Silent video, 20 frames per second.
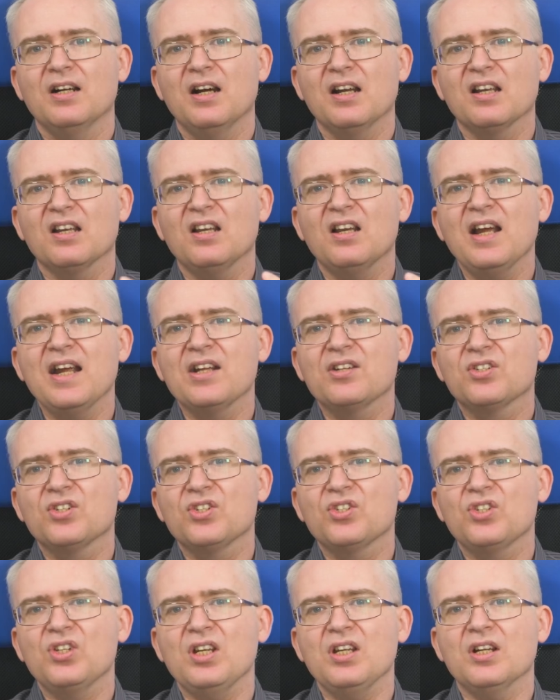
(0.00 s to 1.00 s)
I'd like to
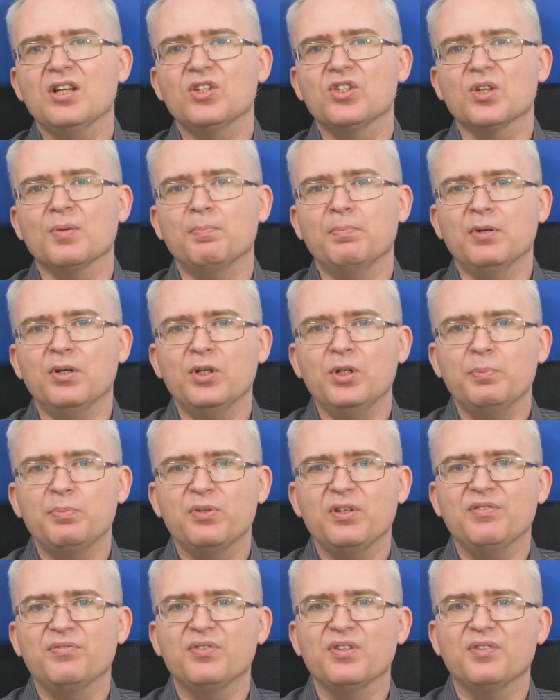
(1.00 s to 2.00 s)
see it as a
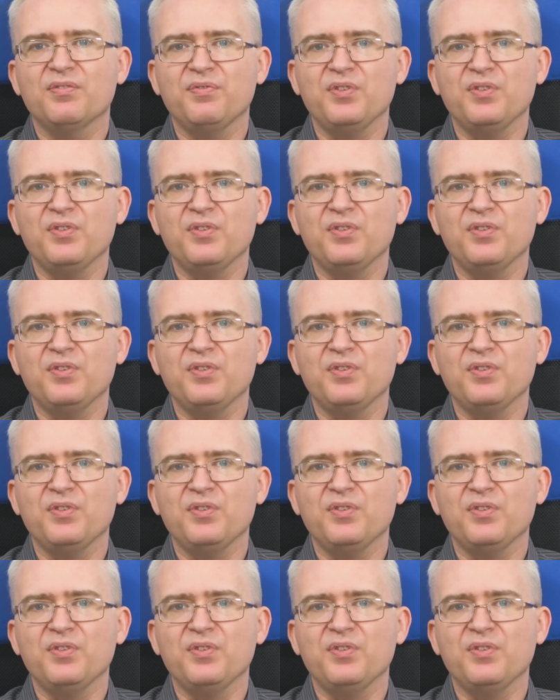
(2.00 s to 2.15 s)
blueprint for the